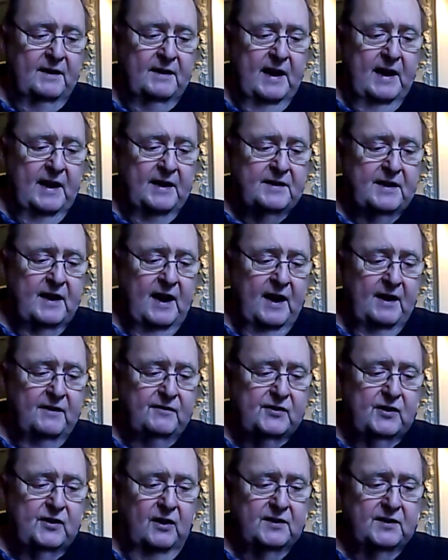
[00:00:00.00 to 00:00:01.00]
And
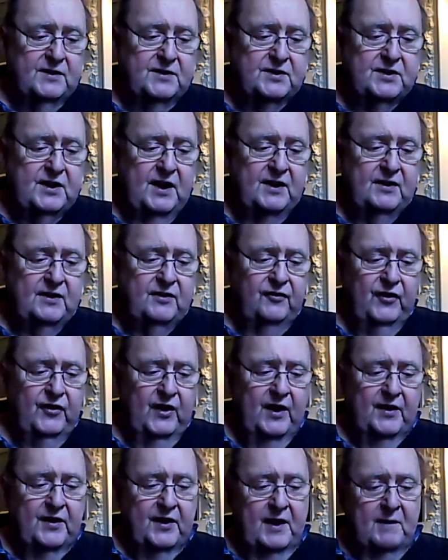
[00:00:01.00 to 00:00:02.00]
I've gone a stage
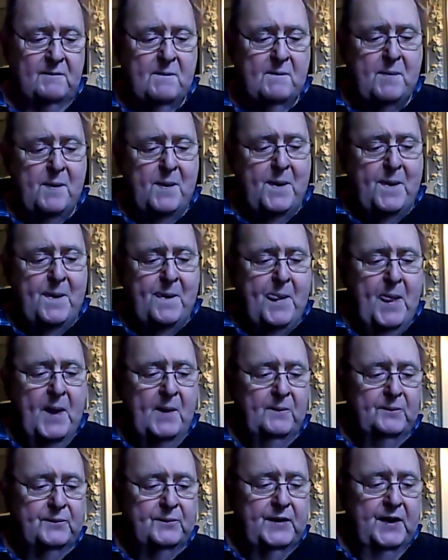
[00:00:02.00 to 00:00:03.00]
further
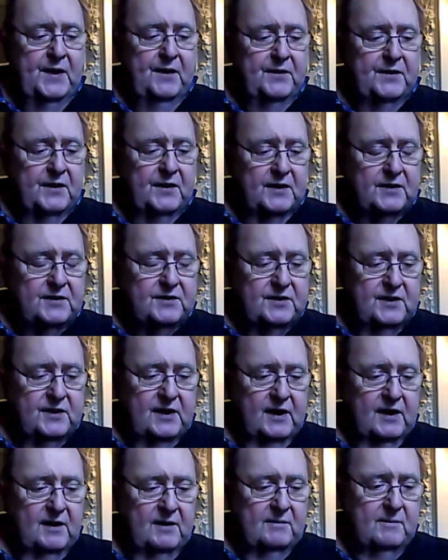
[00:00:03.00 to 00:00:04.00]
in that
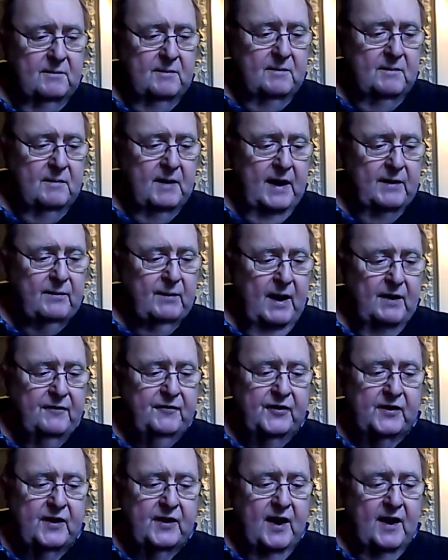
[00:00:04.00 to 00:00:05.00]
my
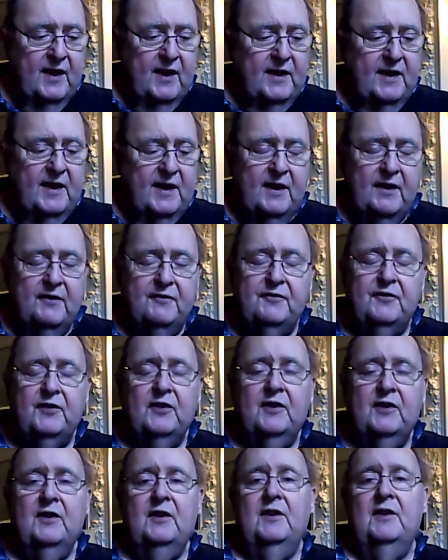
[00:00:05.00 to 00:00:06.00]
wife and I have
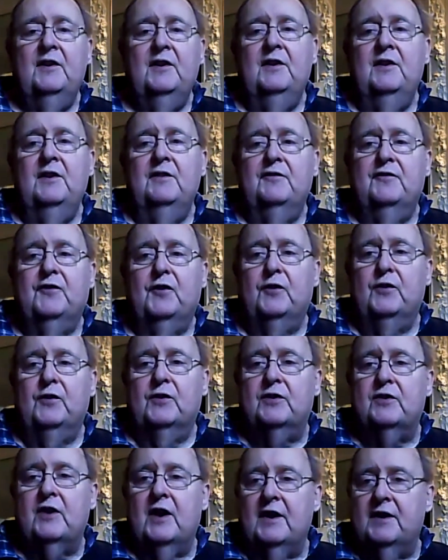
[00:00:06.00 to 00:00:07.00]
four
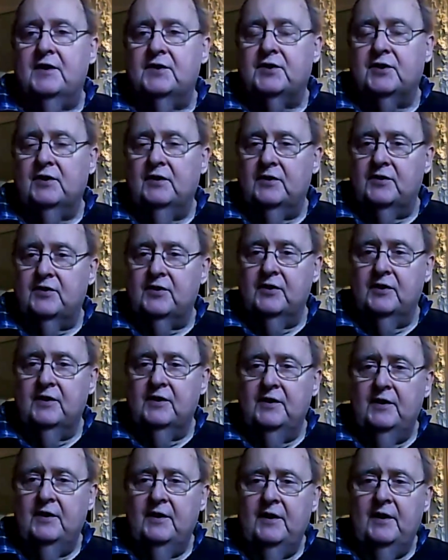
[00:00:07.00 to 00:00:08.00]

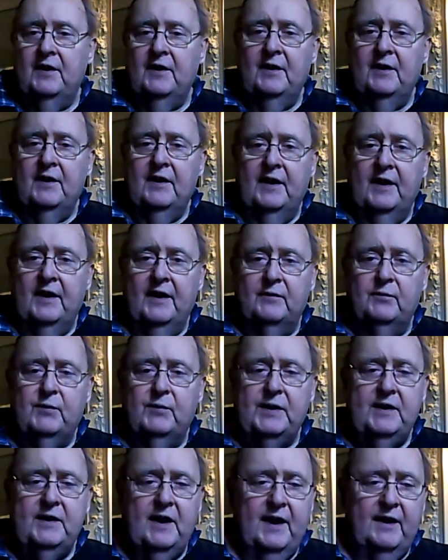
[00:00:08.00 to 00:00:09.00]
grandchildren, and
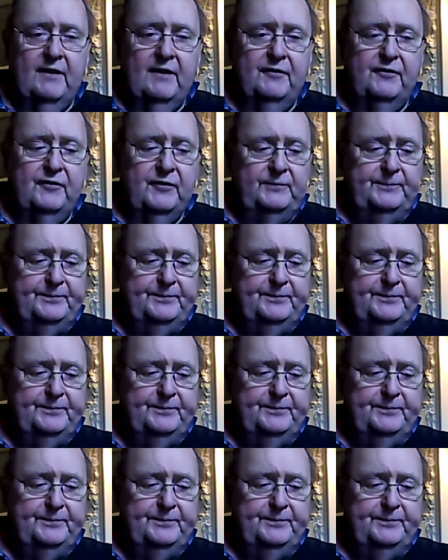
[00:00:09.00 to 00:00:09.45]
we have